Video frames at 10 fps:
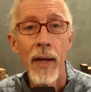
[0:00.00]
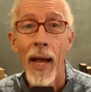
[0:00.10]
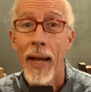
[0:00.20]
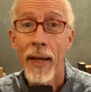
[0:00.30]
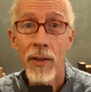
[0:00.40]

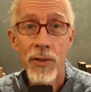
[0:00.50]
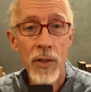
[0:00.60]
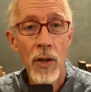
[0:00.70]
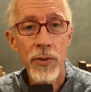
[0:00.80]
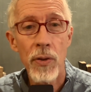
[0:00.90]
And see
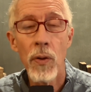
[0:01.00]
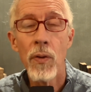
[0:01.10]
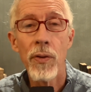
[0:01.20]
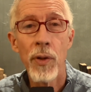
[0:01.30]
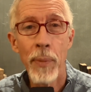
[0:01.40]

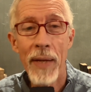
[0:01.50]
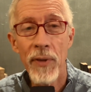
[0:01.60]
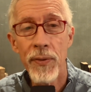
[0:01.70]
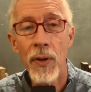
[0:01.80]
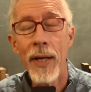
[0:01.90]
also the bema
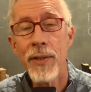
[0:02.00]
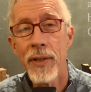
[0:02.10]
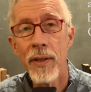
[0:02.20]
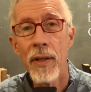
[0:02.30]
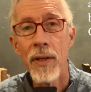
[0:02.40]
of Christ
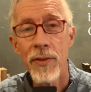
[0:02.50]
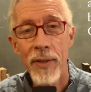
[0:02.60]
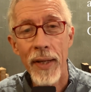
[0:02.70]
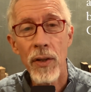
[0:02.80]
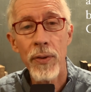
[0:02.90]
in
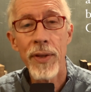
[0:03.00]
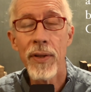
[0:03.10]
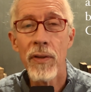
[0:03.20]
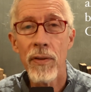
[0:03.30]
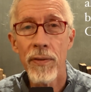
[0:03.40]
2
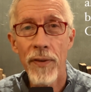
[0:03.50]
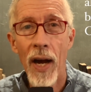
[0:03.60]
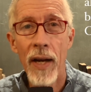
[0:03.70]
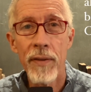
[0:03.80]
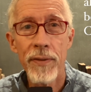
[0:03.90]
Corinthians
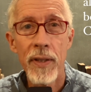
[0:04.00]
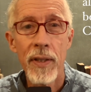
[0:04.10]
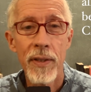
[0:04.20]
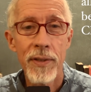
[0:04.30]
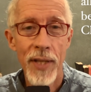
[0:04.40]

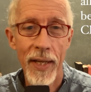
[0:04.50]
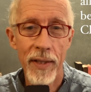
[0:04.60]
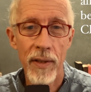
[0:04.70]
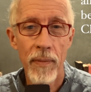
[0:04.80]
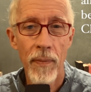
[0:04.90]
5:10.